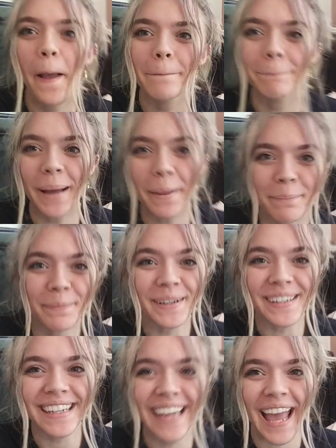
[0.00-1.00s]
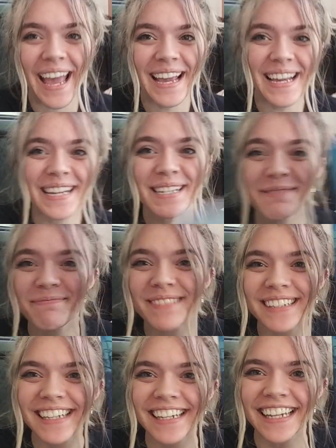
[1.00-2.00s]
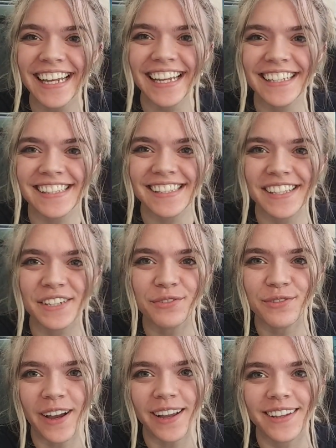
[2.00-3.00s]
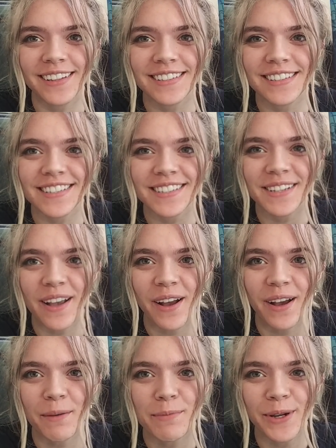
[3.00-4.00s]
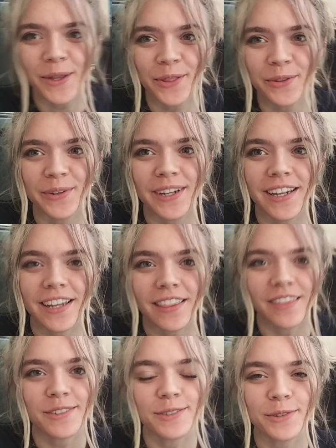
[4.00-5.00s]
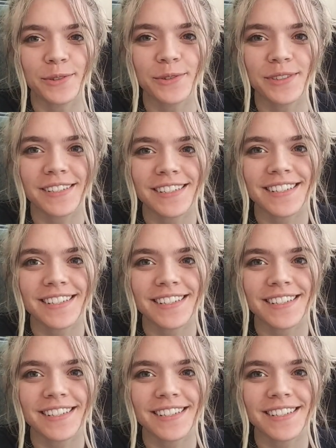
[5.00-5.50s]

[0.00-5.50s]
My book came. It's The Defiance, uh, book three in the Delusion